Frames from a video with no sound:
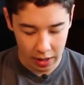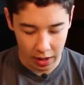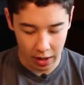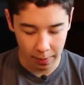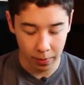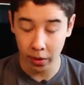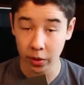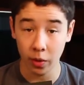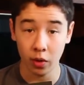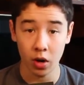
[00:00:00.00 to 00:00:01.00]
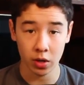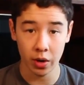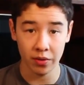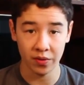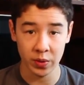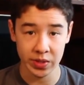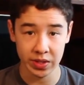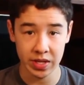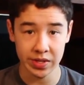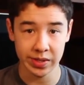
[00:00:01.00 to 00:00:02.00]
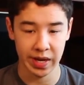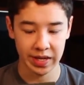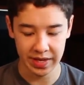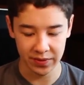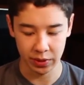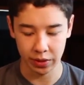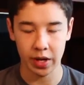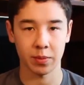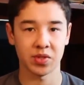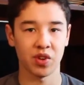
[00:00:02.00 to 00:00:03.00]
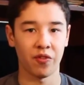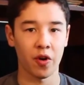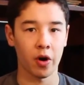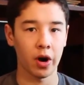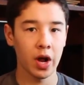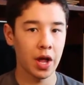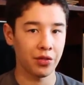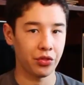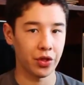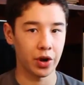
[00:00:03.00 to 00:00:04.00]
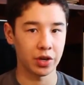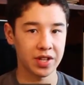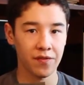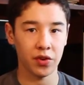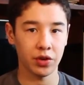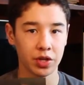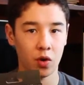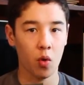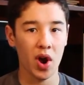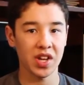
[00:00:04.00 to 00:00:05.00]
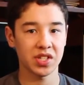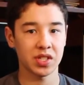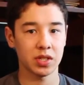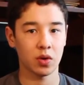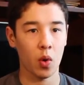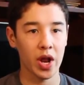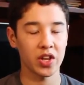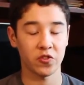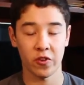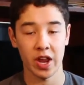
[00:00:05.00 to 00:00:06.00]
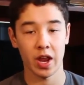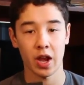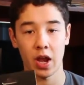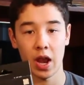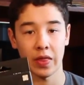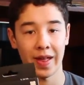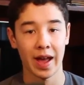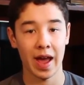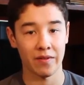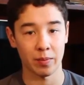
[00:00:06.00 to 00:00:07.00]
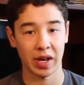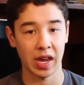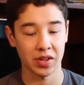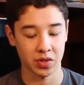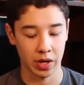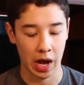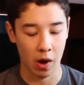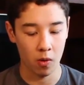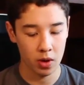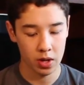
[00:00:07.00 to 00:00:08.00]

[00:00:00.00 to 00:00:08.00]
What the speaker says: Heard a lot of great reviews on these, and I definitely like them so far. They're definitely the quietest fan that I have in my case right now.